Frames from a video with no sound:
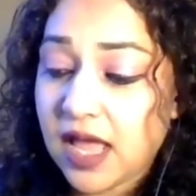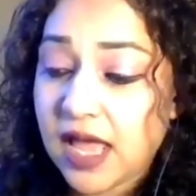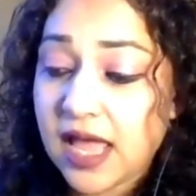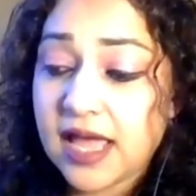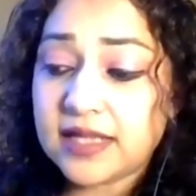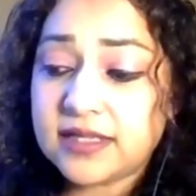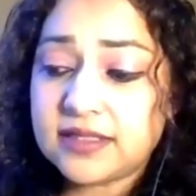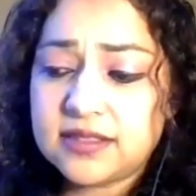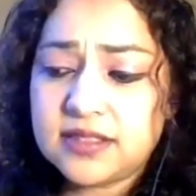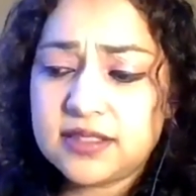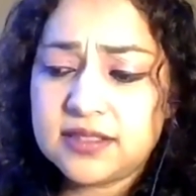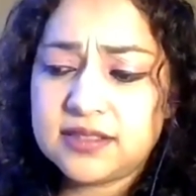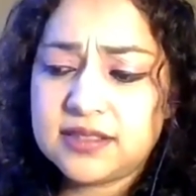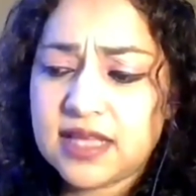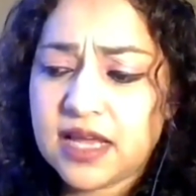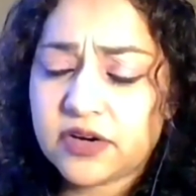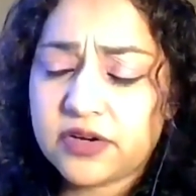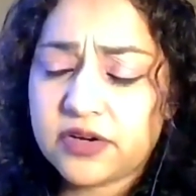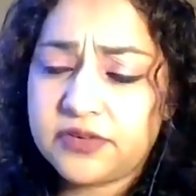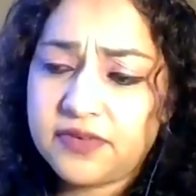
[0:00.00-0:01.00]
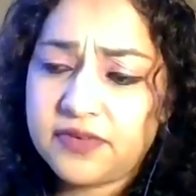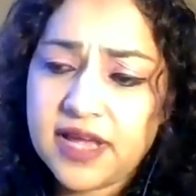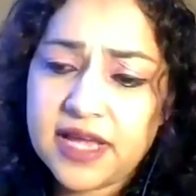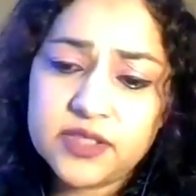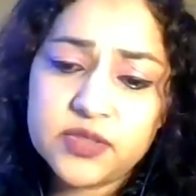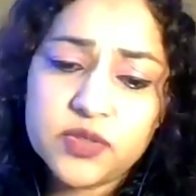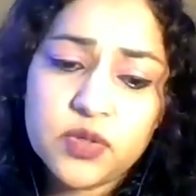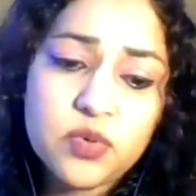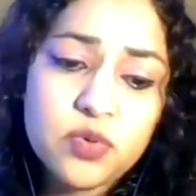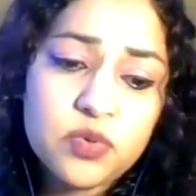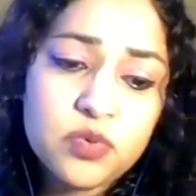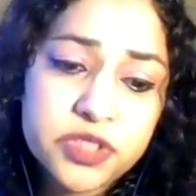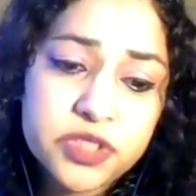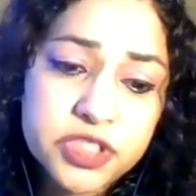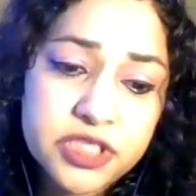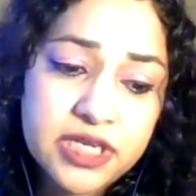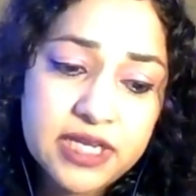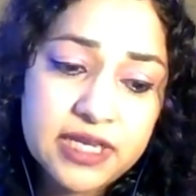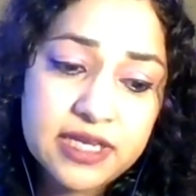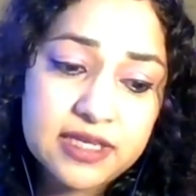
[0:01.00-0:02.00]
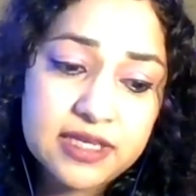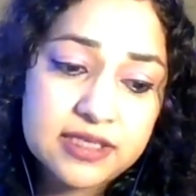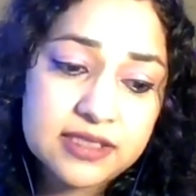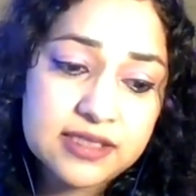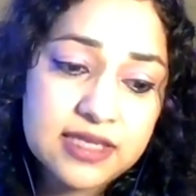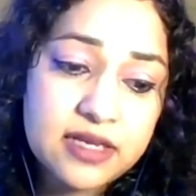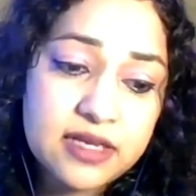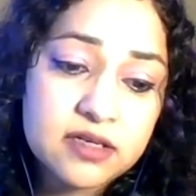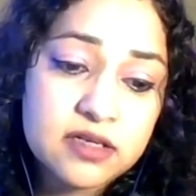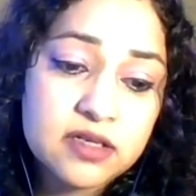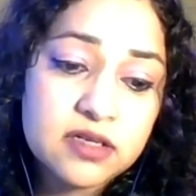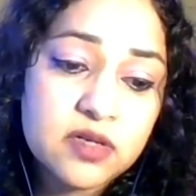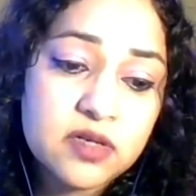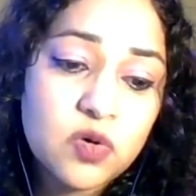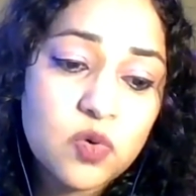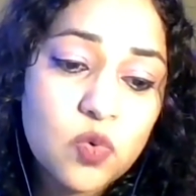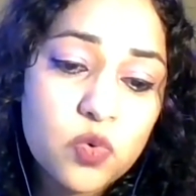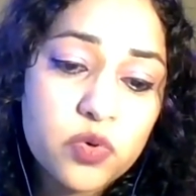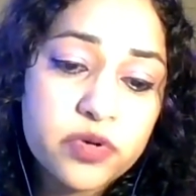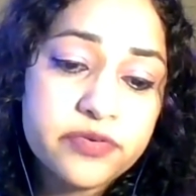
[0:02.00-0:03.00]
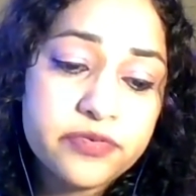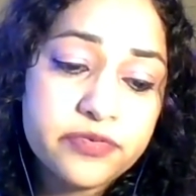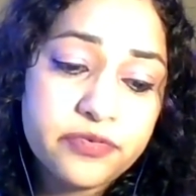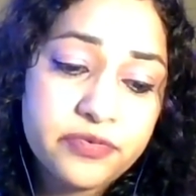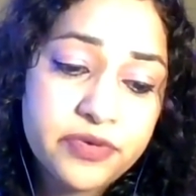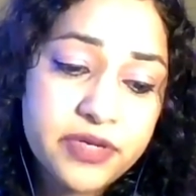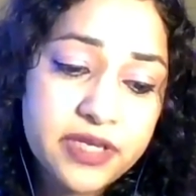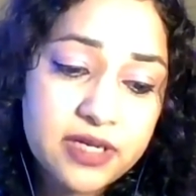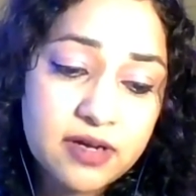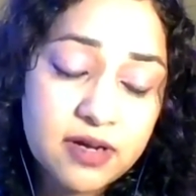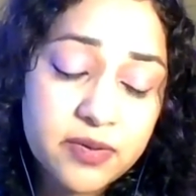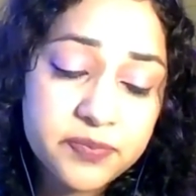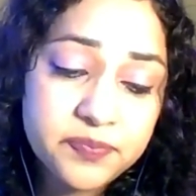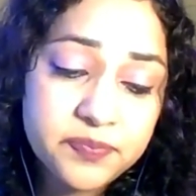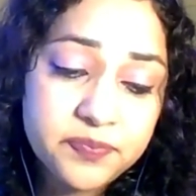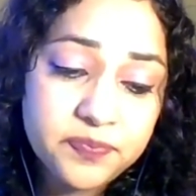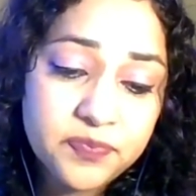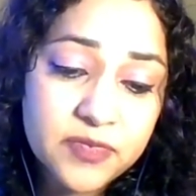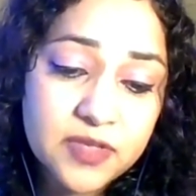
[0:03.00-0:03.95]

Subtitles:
and to sacrifice who she is and her own freedom